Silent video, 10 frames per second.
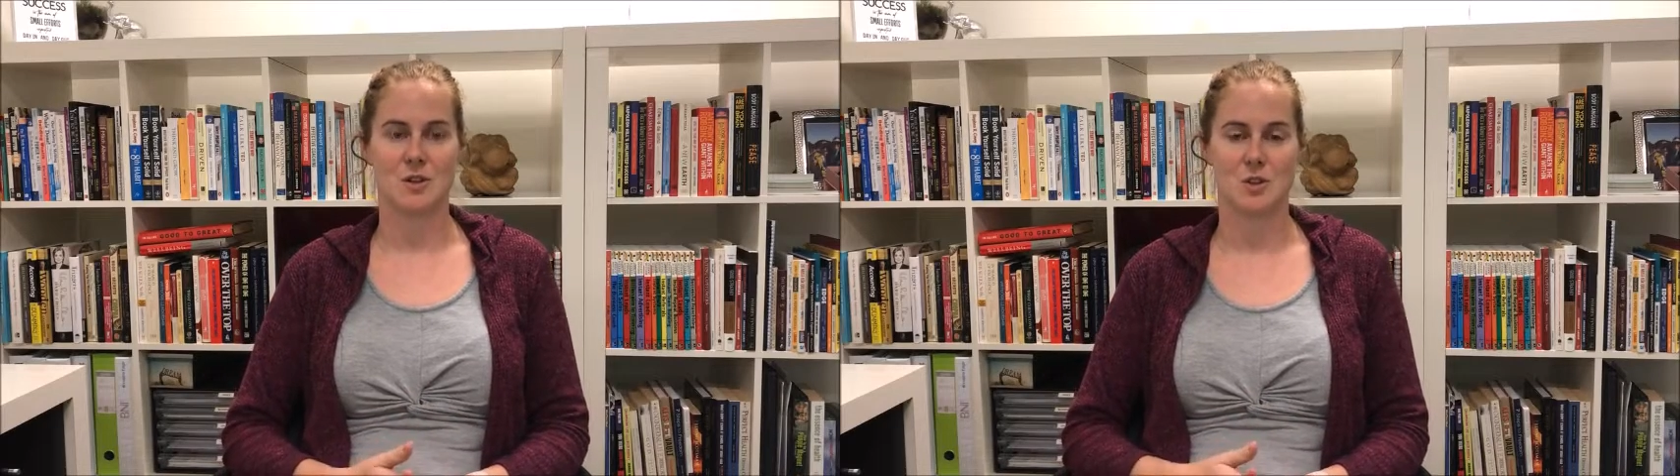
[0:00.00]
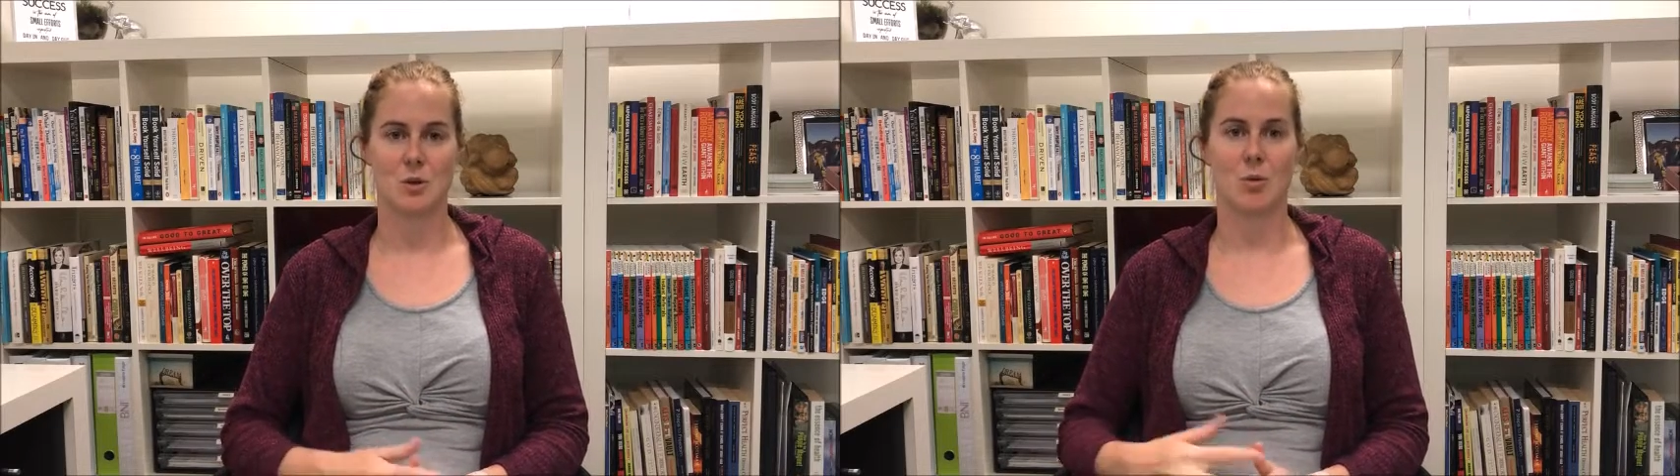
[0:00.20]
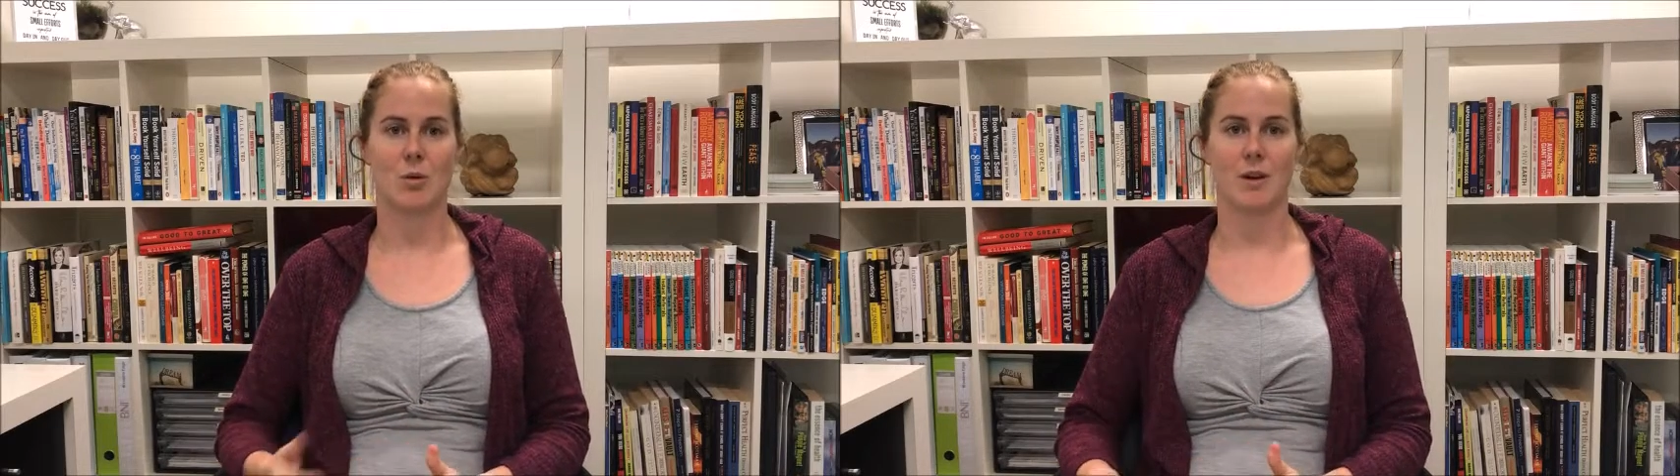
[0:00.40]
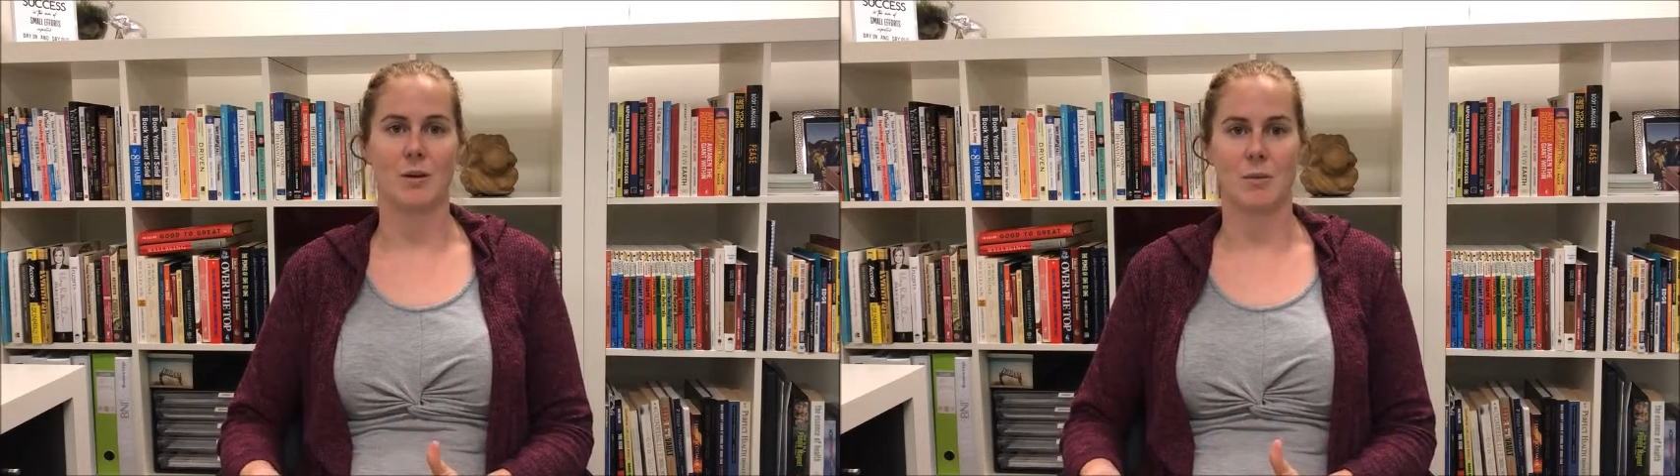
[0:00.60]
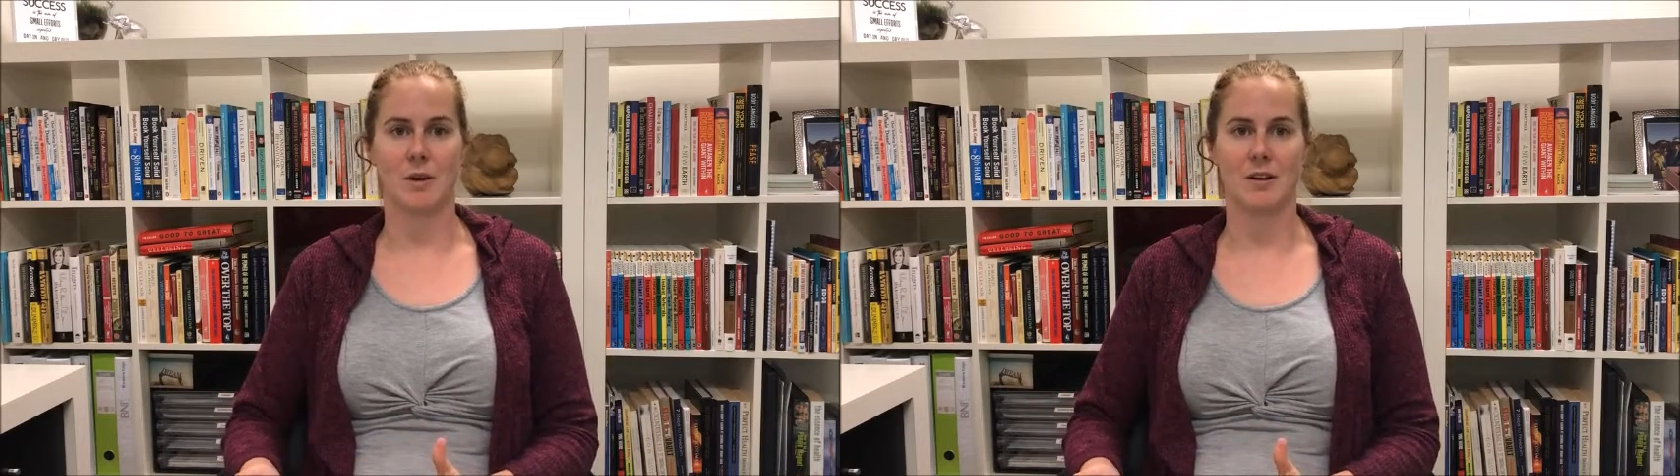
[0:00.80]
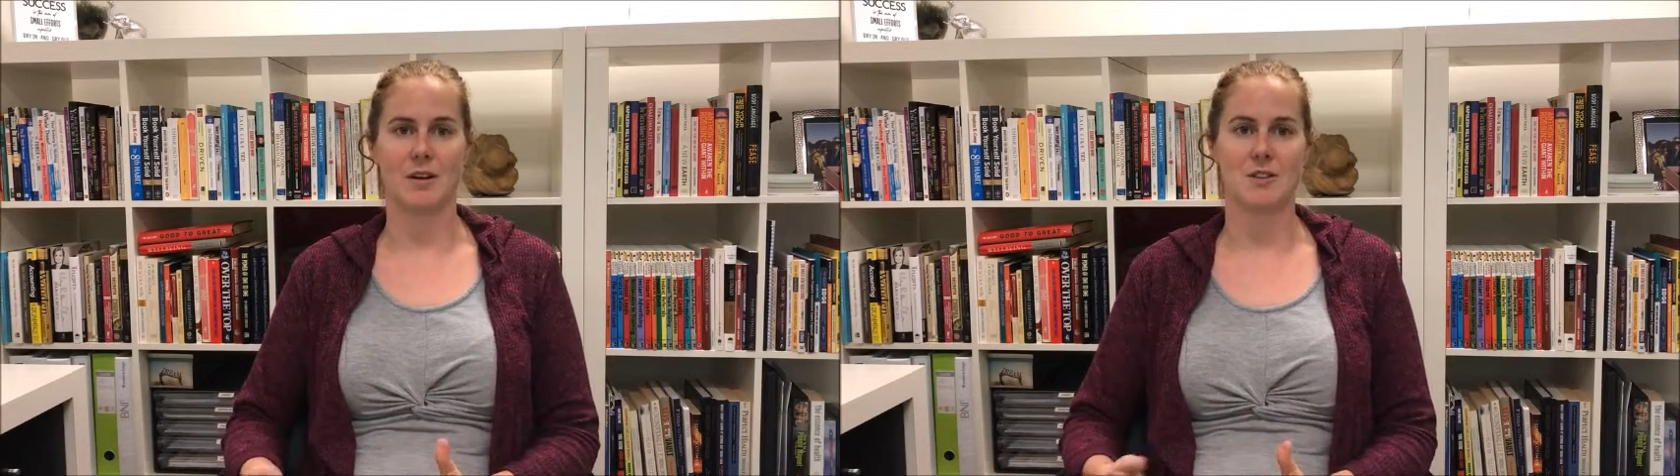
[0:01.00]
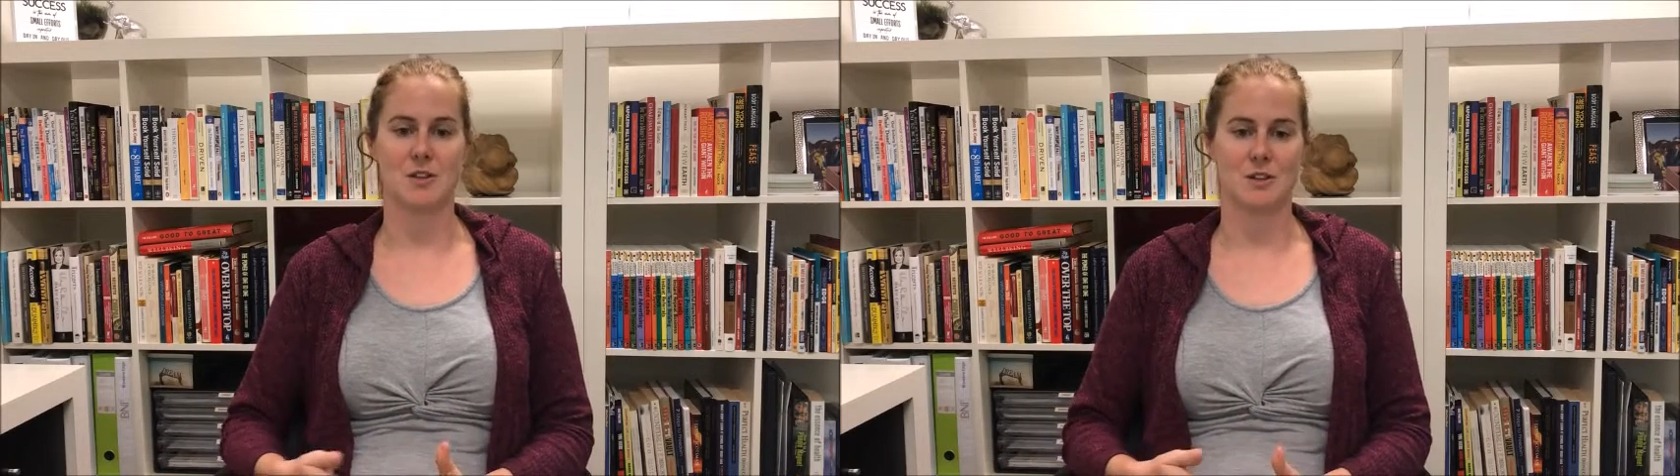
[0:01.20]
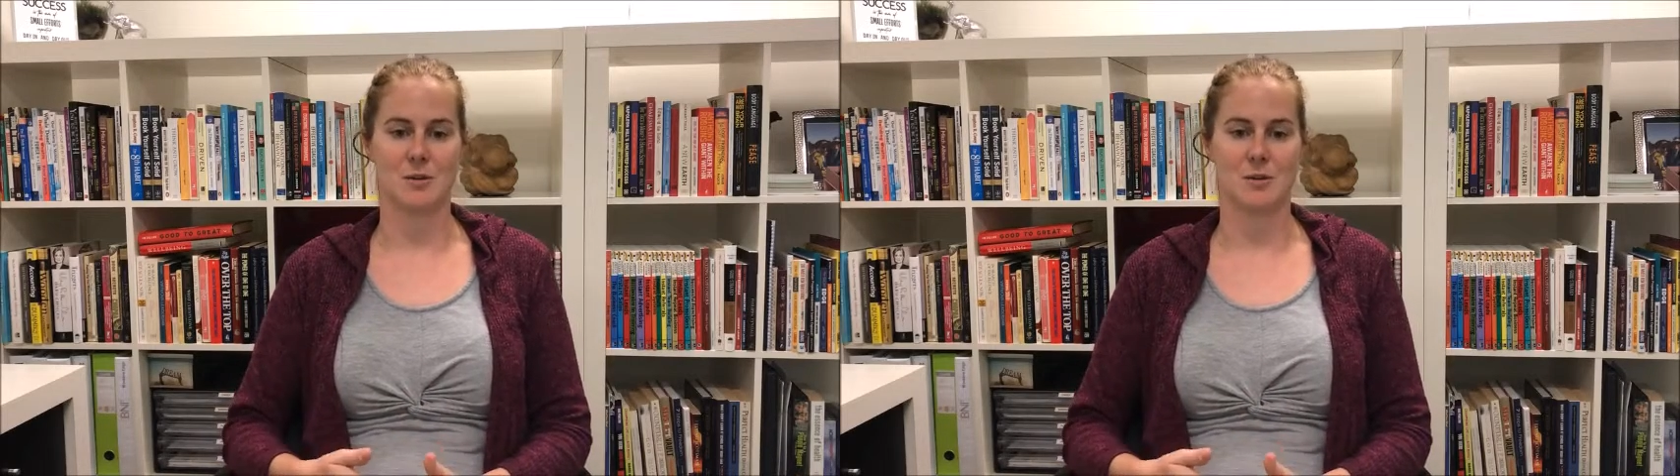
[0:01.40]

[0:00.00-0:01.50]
to a point where it's going